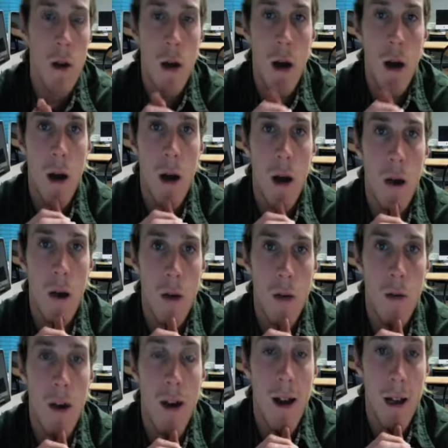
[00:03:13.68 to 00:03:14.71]

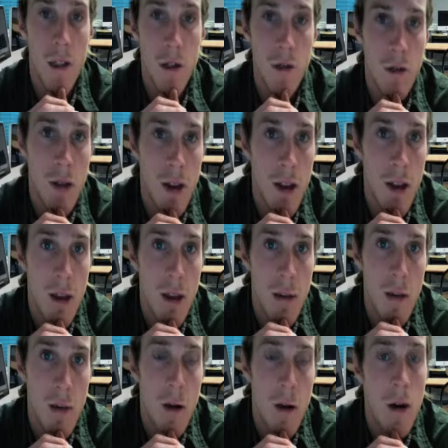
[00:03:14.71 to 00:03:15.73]
When I asked you the date,
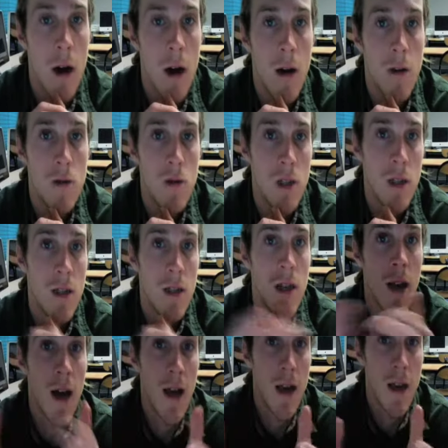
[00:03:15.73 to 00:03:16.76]
you said the
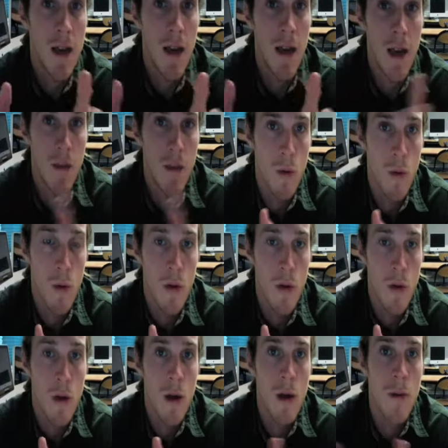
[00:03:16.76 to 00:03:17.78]
9th April,
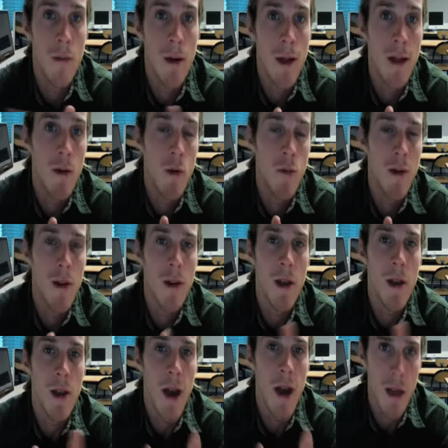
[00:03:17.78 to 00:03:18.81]
but it would be the
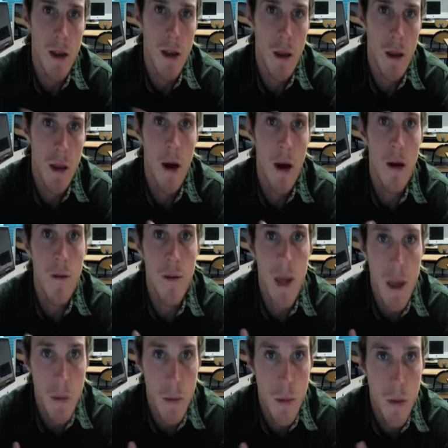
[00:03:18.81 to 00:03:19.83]
9th of
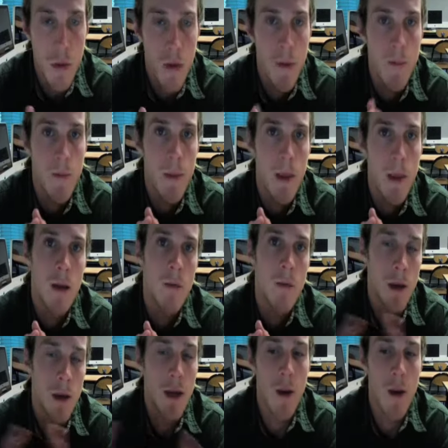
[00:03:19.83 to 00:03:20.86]
April,
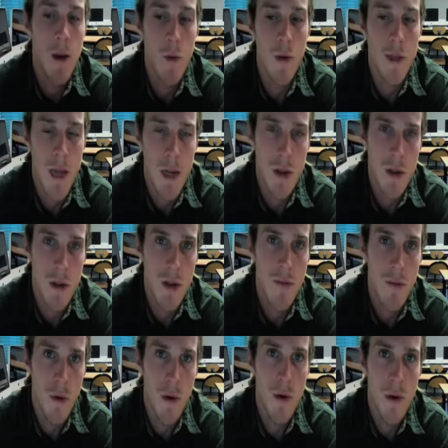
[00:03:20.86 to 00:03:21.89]
but it was actually the
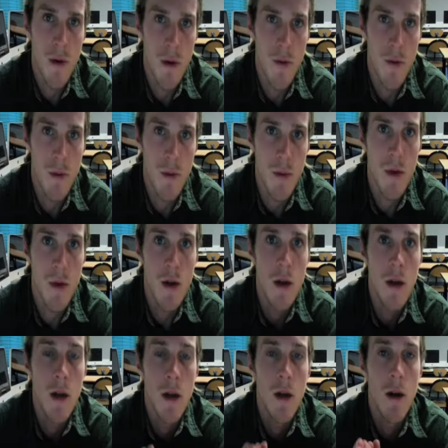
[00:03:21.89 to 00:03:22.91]
4th of April.
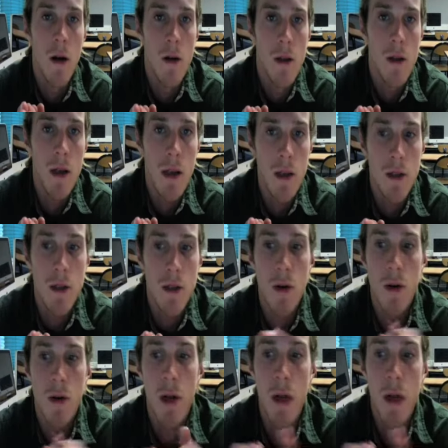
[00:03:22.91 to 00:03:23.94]
Okay,
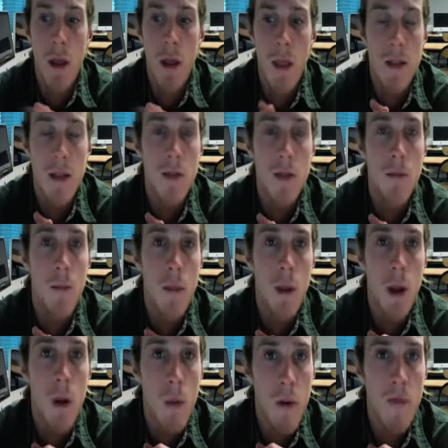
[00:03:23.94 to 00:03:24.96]
so that's a
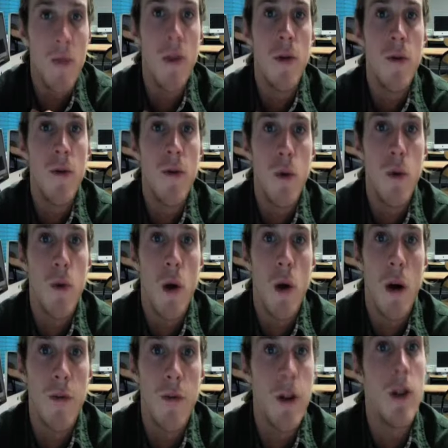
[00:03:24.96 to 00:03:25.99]
little review for
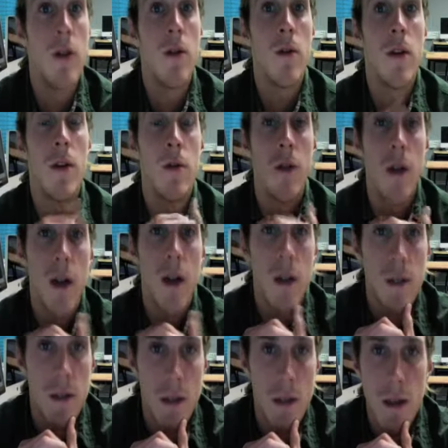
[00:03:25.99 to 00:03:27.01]
our video that we did on
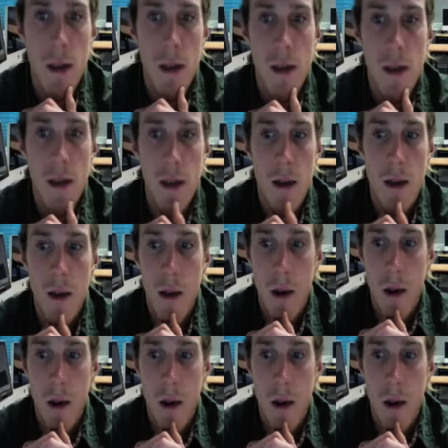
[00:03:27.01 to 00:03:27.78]
Sunday, and